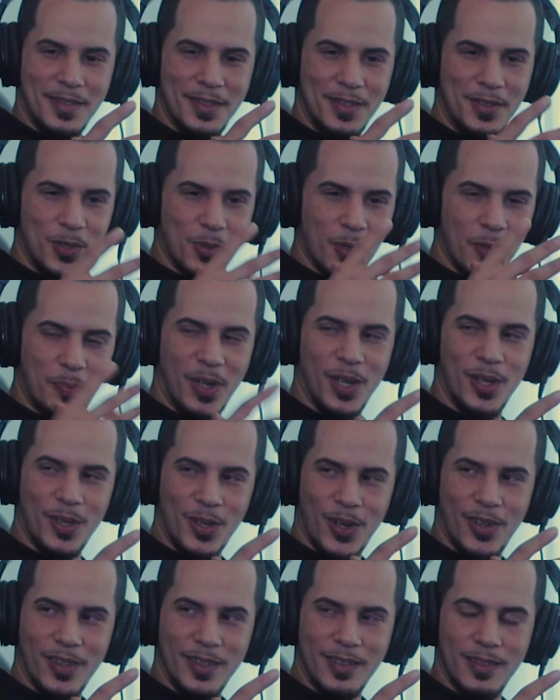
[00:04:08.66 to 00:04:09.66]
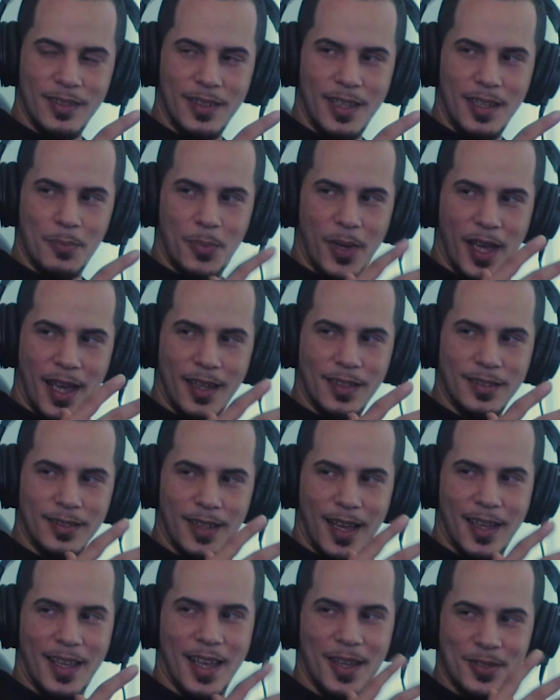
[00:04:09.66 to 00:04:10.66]
you appeared on Impact
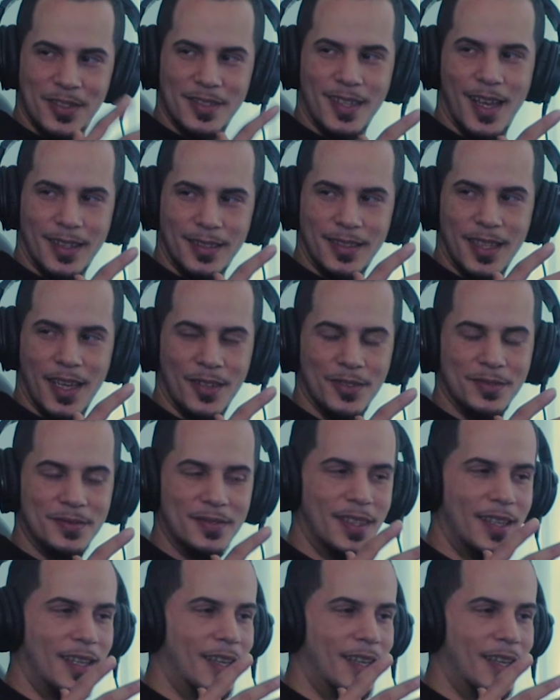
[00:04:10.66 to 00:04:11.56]
Knockouts Knockdown,